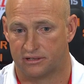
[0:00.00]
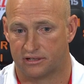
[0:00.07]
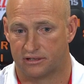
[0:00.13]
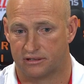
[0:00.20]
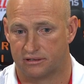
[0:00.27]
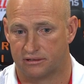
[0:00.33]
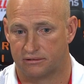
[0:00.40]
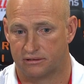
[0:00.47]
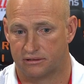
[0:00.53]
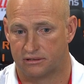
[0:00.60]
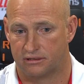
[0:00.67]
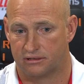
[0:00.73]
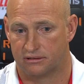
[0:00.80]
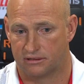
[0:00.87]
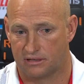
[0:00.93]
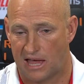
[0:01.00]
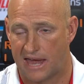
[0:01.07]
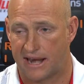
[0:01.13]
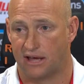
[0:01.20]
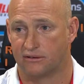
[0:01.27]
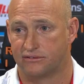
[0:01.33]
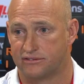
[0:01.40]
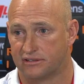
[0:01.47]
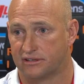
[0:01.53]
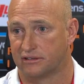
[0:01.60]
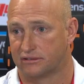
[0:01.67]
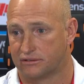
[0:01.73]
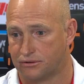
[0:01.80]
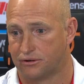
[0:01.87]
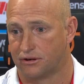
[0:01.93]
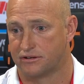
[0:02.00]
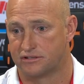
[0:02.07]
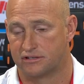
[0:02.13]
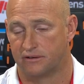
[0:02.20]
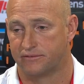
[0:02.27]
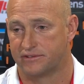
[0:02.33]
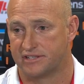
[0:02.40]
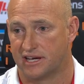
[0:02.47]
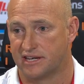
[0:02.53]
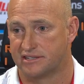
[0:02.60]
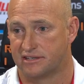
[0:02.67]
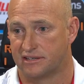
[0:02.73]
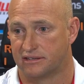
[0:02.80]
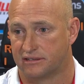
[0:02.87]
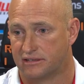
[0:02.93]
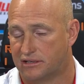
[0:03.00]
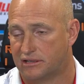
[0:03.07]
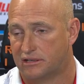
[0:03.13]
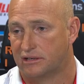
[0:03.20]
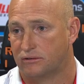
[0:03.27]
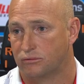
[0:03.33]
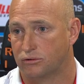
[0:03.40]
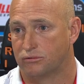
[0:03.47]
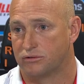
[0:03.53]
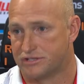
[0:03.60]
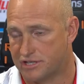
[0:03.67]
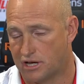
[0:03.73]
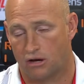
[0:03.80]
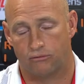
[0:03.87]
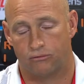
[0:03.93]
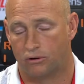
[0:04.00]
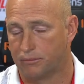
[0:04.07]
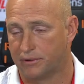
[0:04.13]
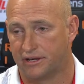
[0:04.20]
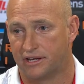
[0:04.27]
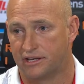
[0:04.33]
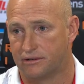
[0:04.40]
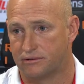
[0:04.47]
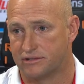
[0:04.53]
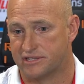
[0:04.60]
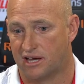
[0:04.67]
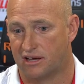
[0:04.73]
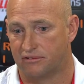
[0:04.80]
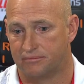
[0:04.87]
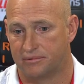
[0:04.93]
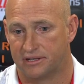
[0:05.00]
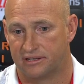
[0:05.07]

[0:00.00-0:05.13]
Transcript: Like adults and good, honest conversation, and we'll resolve what we need to resolve.